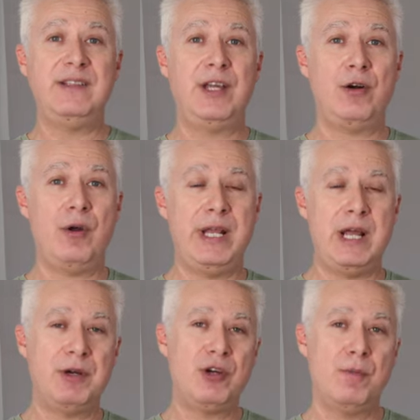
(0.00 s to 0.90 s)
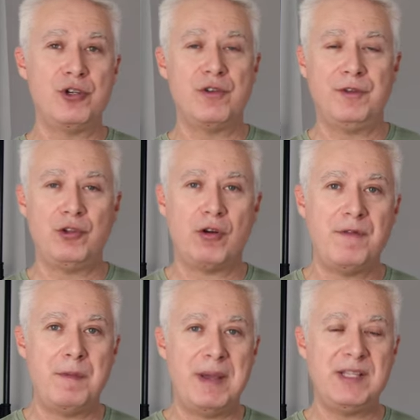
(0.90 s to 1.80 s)
Quintero and I'm a commercial
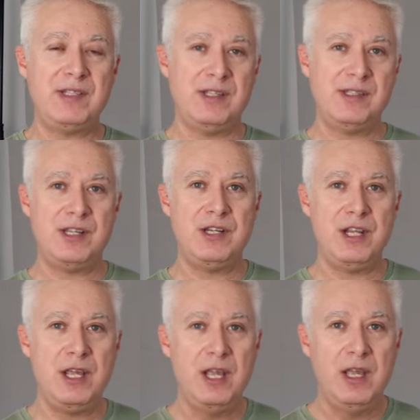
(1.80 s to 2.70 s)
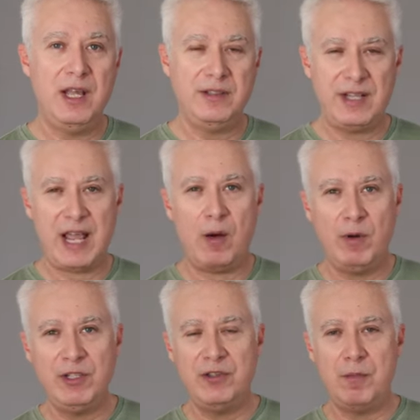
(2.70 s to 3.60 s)
photographer based in Sydney and today I
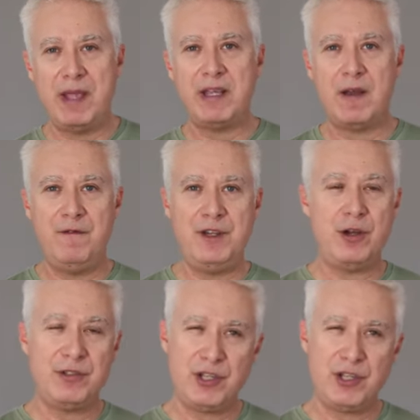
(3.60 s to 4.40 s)
wanted to make a video,